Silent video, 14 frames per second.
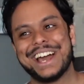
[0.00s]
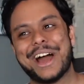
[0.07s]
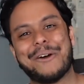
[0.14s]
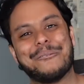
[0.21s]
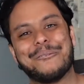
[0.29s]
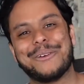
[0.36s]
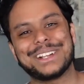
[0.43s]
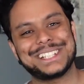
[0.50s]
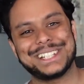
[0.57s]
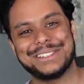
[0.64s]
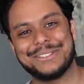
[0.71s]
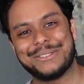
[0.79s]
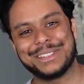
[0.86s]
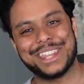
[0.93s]
What's
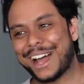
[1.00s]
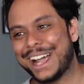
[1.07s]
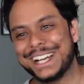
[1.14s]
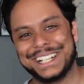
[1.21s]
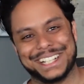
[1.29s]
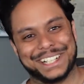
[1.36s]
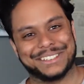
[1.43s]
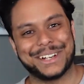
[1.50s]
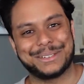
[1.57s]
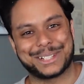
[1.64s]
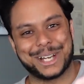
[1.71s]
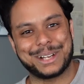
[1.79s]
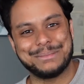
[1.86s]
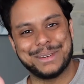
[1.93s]
with the irony, right? We're
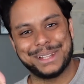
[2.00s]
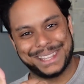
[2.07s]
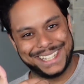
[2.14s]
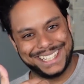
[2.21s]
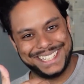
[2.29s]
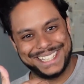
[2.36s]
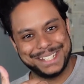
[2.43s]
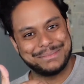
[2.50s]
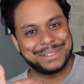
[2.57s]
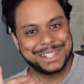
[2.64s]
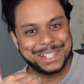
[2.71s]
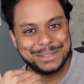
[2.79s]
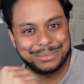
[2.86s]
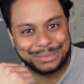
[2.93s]
talking about LinkedIn personal